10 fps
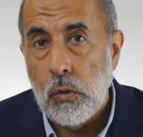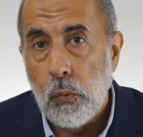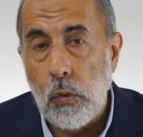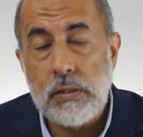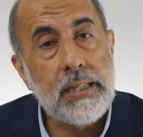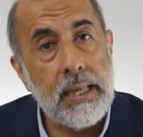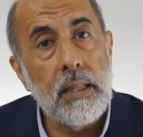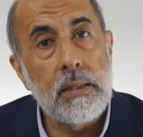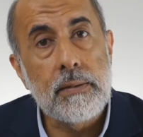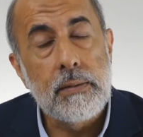was
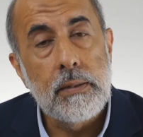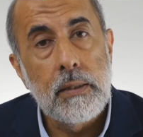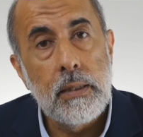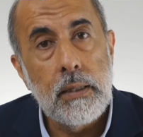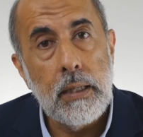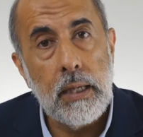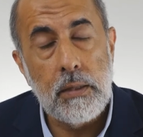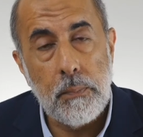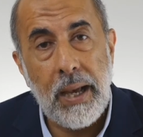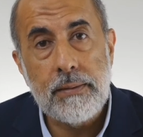killed in
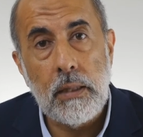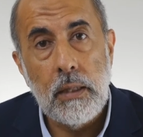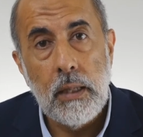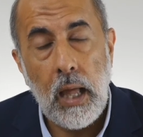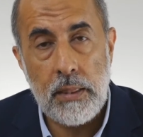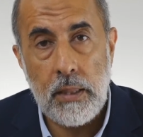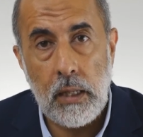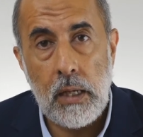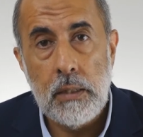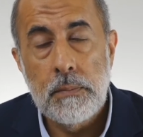the battle, Handala,